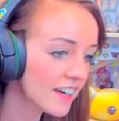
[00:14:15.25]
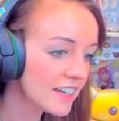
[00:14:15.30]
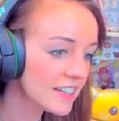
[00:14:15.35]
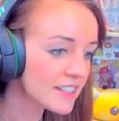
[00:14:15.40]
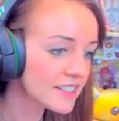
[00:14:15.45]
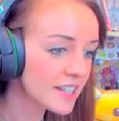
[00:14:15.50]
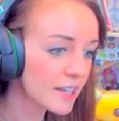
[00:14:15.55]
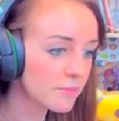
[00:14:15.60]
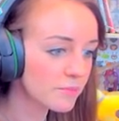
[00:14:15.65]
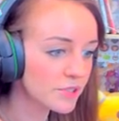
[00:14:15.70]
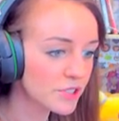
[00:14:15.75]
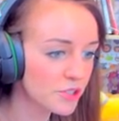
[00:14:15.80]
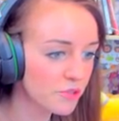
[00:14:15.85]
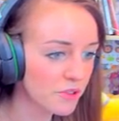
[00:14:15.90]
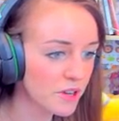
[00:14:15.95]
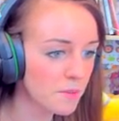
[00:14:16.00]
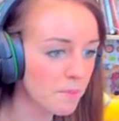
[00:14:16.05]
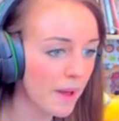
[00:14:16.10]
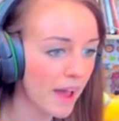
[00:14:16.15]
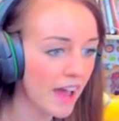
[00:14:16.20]
Sims
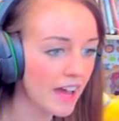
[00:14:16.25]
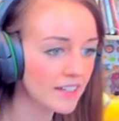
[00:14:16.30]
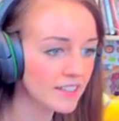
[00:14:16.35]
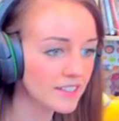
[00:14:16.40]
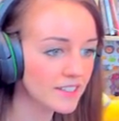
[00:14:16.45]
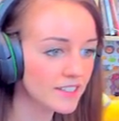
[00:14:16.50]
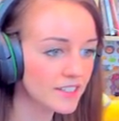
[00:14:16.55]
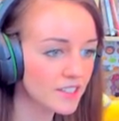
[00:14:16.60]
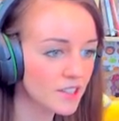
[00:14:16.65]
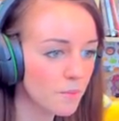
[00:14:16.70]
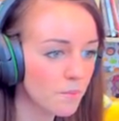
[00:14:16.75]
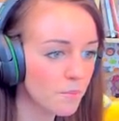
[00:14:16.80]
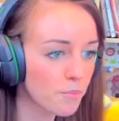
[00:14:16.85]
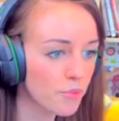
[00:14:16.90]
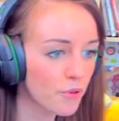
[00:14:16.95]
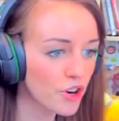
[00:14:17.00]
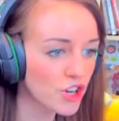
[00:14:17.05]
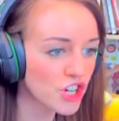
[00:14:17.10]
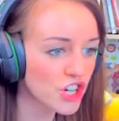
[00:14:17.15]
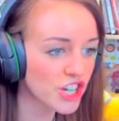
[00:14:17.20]
3 Pets, the
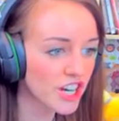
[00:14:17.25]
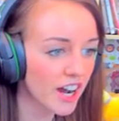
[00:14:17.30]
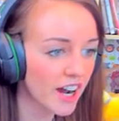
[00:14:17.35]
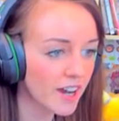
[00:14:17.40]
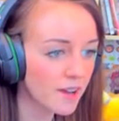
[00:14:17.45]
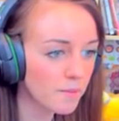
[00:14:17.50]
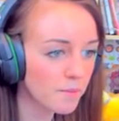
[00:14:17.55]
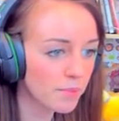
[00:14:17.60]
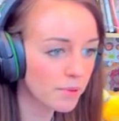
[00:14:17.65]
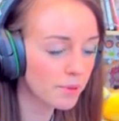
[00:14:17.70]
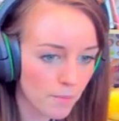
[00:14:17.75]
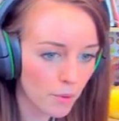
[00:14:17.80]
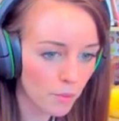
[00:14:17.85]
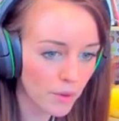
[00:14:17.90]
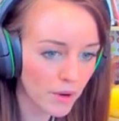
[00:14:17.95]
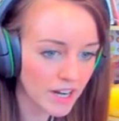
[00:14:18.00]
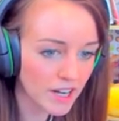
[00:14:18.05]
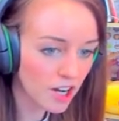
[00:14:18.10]
brush type. But we